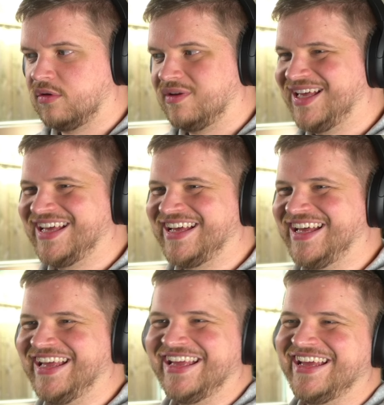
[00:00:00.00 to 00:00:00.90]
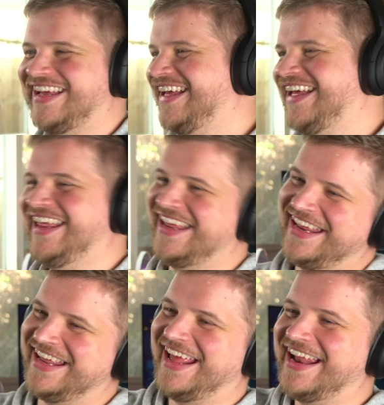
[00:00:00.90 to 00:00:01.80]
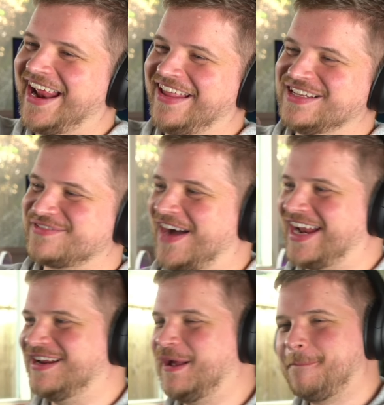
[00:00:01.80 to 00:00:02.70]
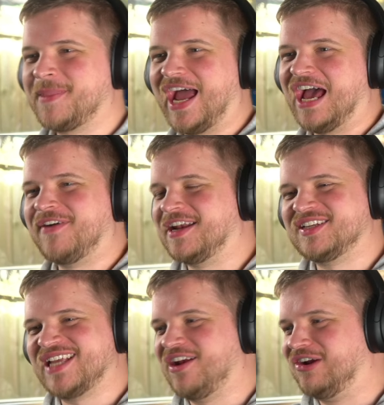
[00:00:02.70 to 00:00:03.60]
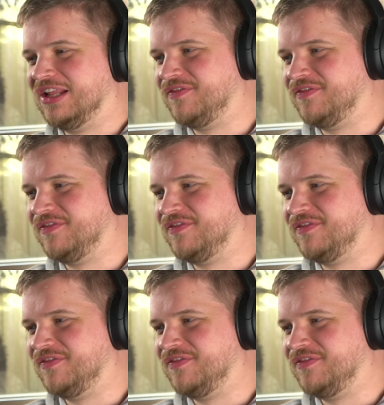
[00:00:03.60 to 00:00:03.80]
No, it's fine. I have understand all of